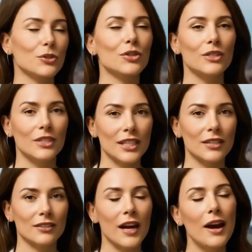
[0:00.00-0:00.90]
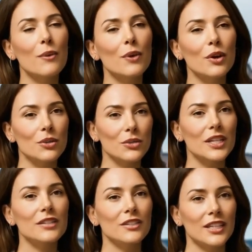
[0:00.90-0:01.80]
or I am in
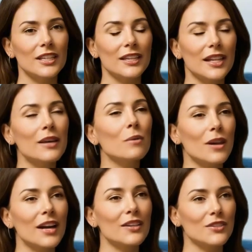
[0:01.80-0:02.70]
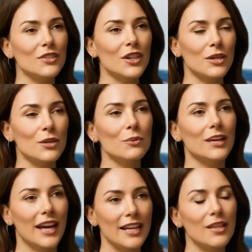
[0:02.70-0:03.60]
control of my timing and my pleasure.
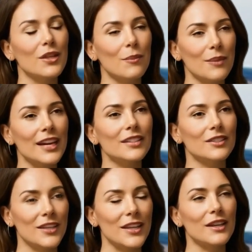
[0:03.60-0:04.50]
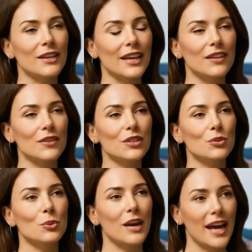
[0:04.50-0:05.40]
These simple phrases may
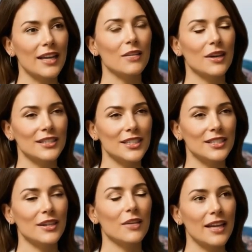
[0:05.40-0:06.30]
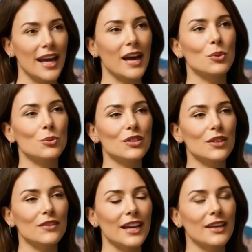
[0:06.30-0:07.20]
seem minor, but they create
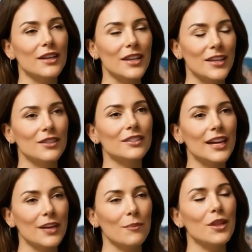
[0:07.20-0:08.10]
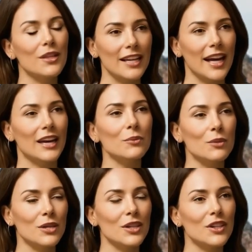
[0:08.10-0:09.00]
powerful shifts in your mindset, and over
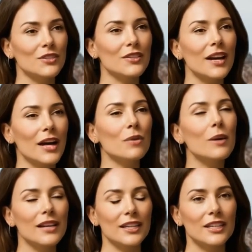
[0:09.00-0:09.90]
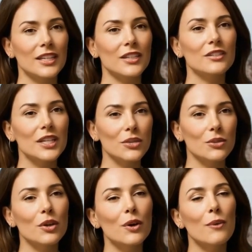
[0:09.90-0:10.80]
time, they help retrain your emotional
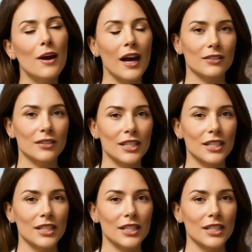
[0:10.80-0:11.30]
response to